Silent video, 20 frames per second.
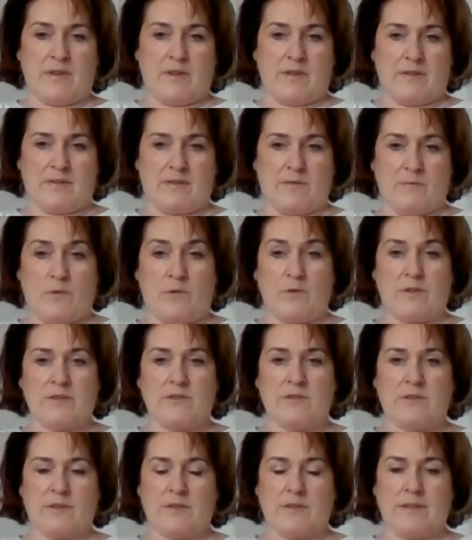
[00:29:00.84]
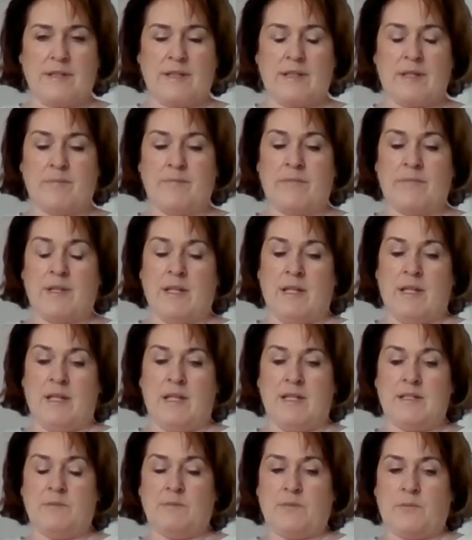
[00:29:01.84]
the world,
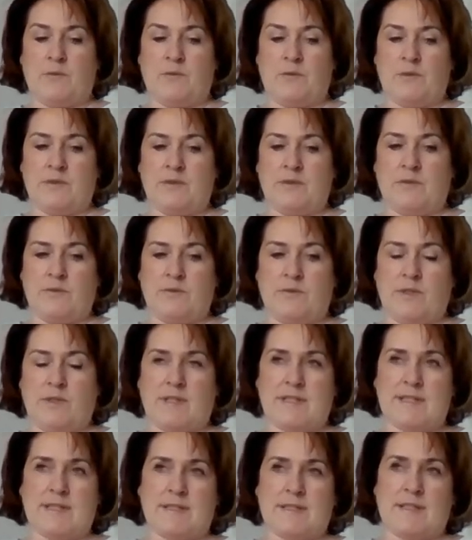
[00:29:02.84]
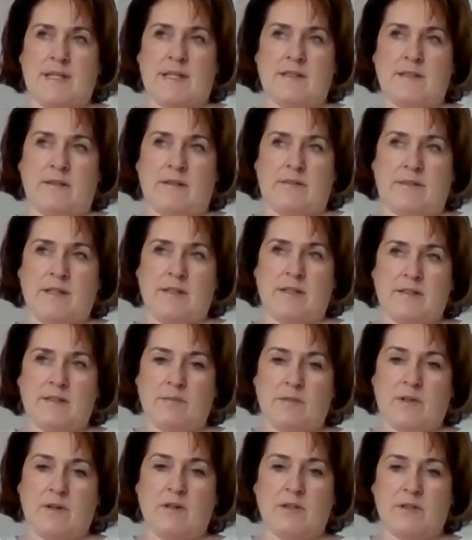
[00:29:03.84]
it's important to understand, I think, the
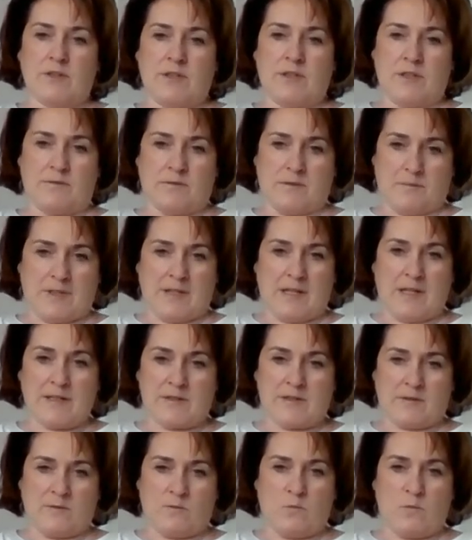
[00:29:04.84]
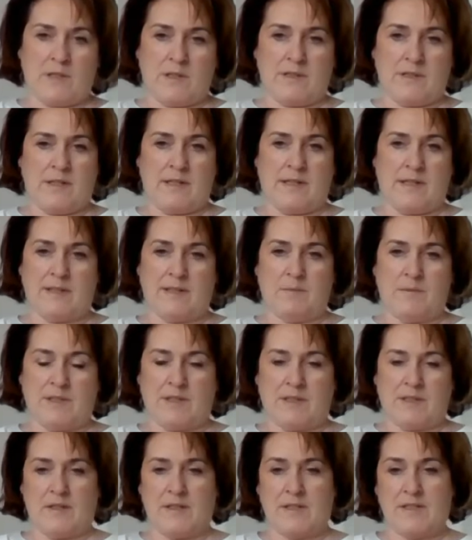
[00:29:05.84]
biology of the plants on the one hand,
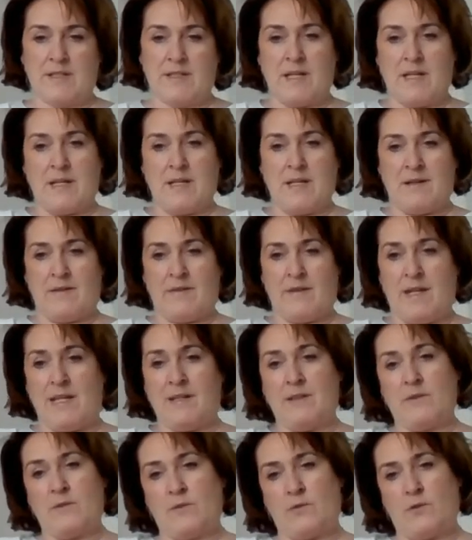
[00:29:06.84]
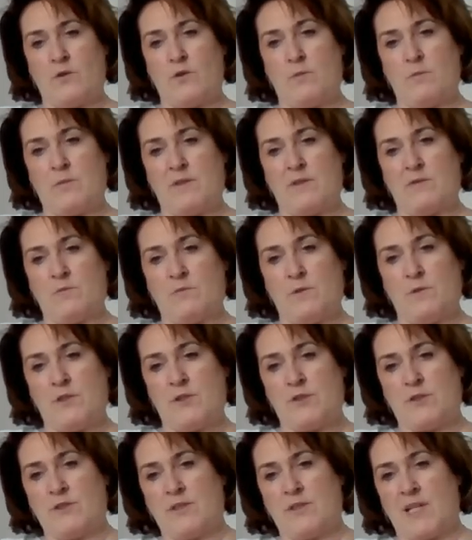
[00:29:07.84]
because they determine
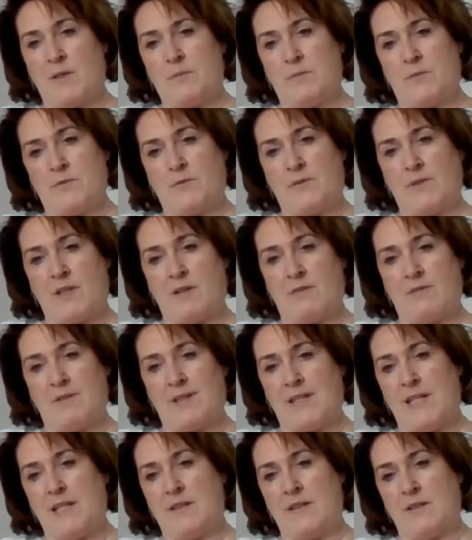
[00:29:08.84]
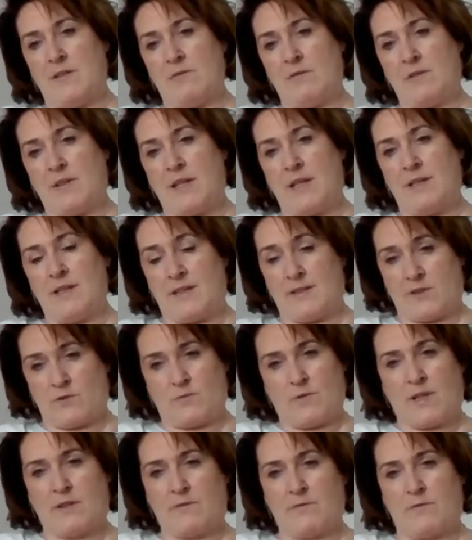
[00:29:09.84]
which type of carrageenan you can
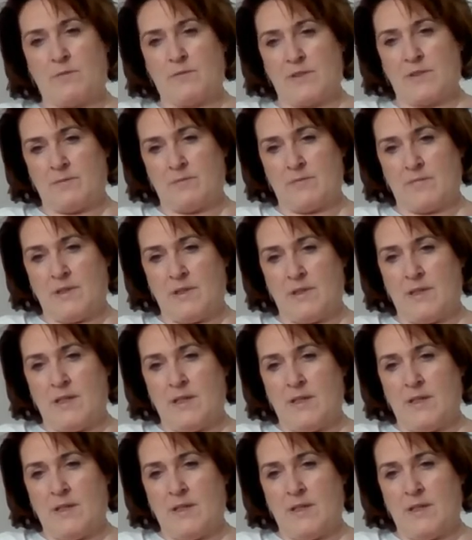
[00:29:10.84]
extract from them.